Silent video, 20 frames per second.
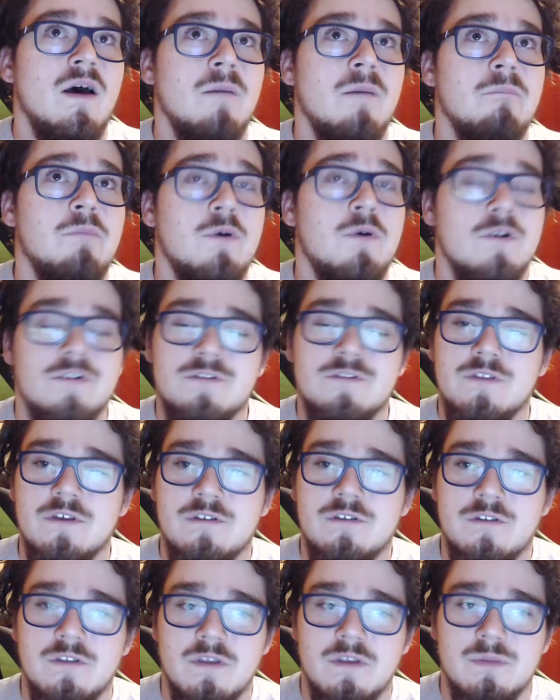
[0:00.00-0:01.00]
pushed this
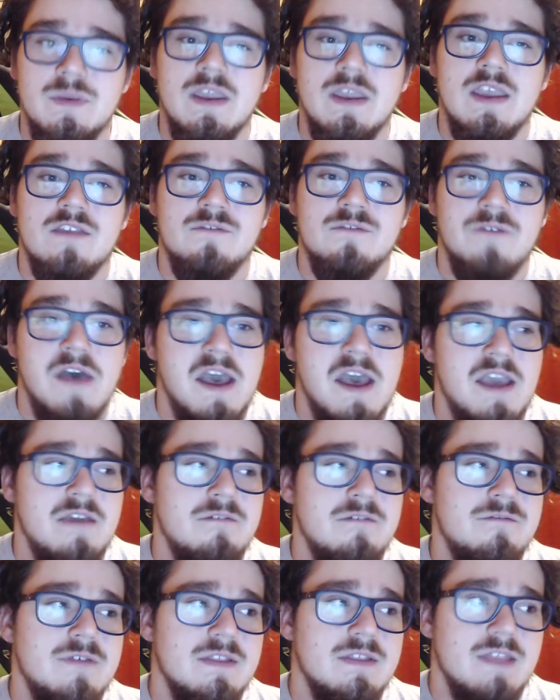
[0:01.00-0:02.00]
to the PS5
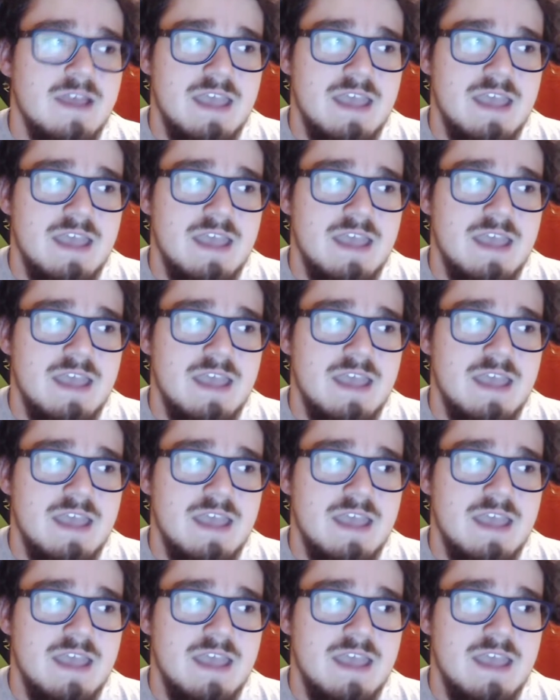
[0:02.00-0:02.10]
and